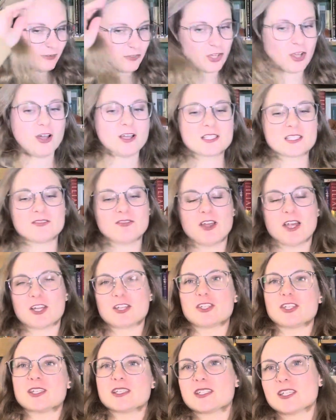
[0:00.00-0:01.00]
the cost of
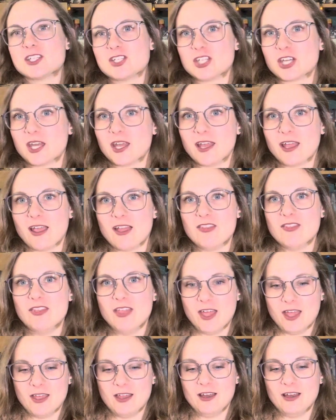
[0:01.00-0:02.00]
actually stitching it and
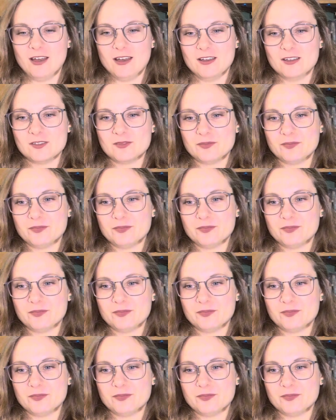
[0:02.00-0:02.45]
then